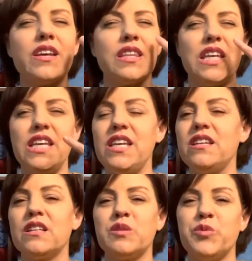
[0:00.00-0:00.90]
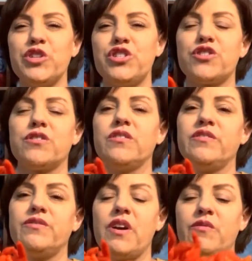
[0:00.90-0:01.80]
and the heat and the moisture
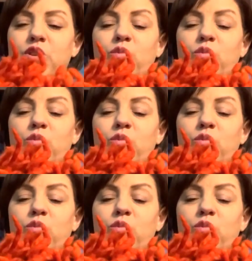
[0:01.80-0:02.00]
of you